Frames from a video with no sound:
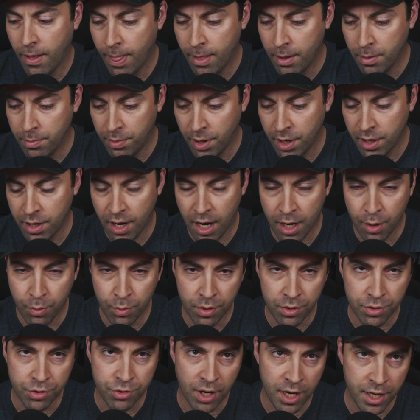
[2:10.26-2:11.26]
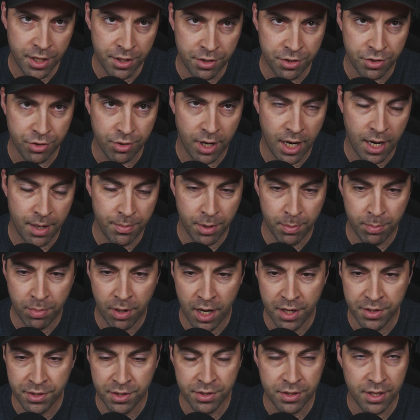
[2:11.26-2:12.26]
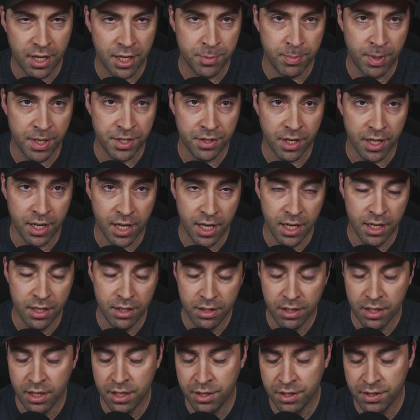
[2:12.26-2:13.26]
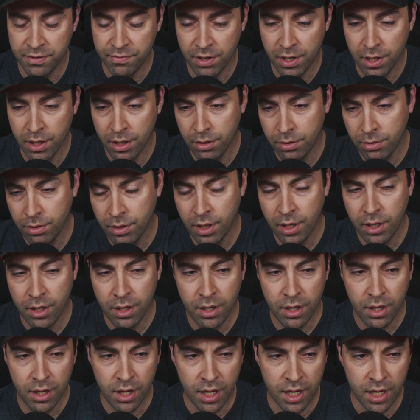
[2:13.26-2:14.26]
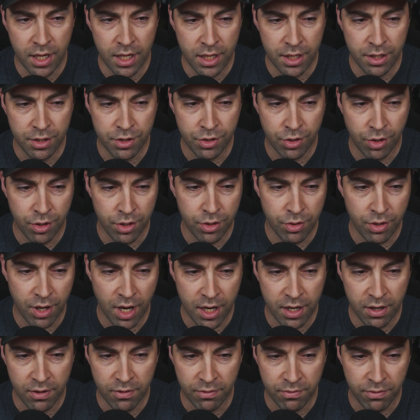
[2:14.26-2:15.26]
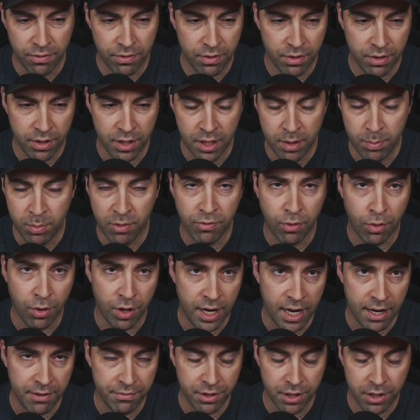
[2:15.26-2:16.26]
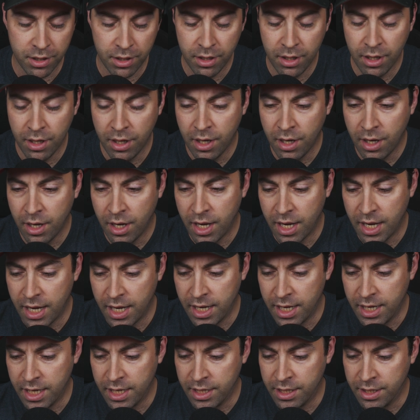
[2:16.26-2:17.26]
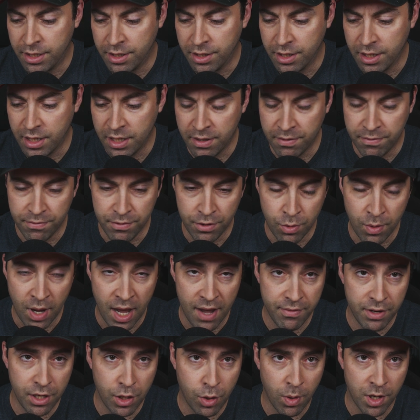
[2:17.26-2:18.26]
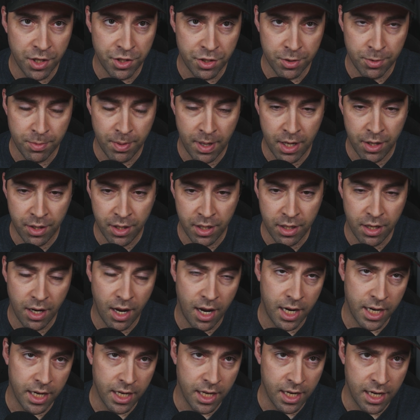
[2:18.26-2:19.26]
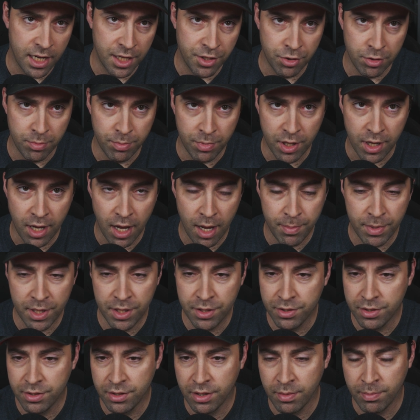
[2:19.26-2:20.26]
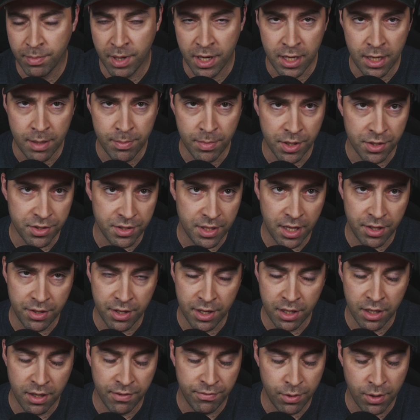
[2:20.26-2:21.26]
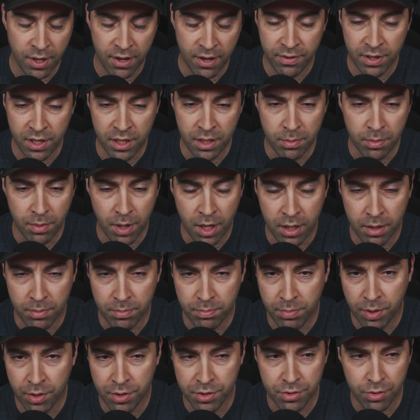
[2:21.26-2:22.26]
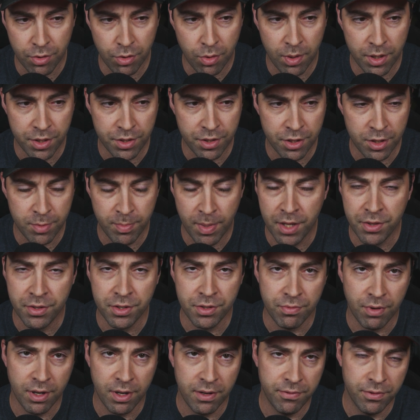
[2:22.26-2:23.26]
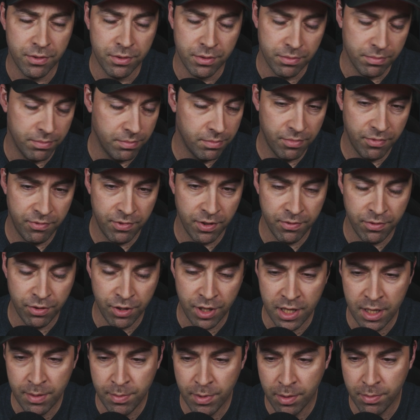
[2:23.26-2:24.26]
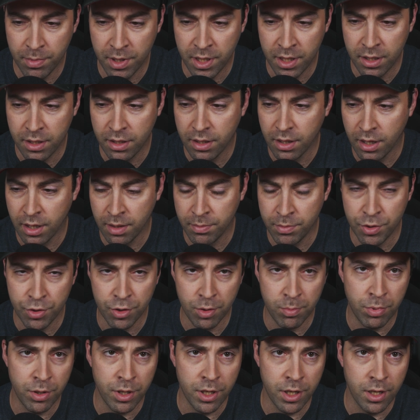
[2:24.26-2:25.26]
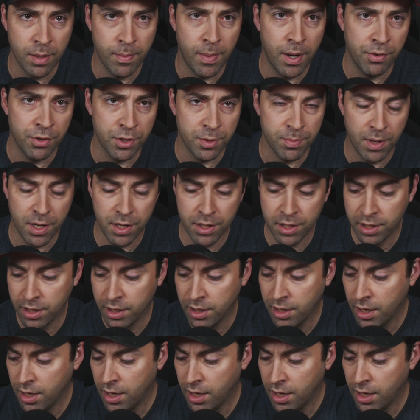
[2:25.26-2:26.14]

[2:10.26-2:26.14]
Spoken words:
But I will try and describe the process as best I can in this video and show you kind of the before and after. And if you have any questions about it, I can answer them in the comments. My email's down there. If you have any personal questions about this rifle, feel free to email me. I'm usually pretty good about responding.